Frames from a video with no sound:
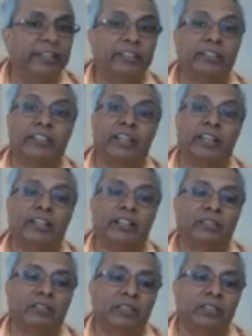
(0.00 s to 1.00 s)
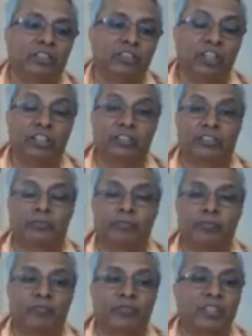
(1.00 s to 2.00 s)
entertaining things,
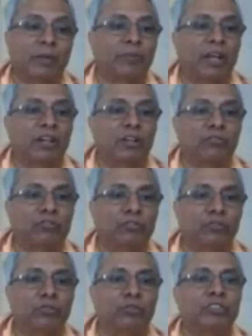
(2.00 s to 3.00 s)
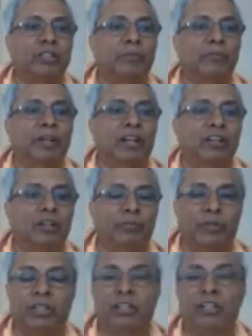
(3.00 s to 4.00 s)
some kind of food, some kind of
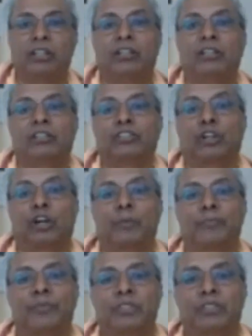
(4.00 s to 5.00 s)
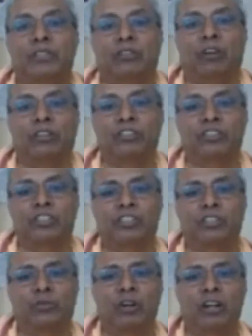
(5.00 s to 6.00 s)
shops, all these
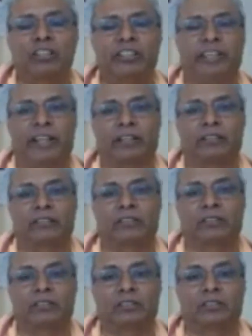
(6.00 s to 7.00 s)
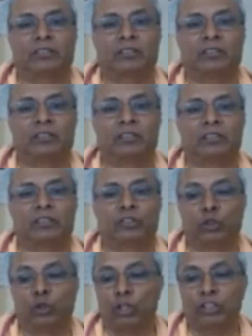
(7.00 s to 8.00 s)
things you got there.
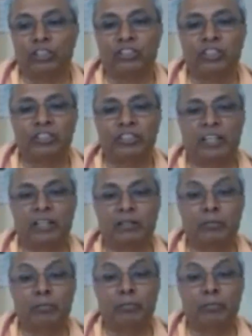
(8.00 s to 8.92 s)
So all these things are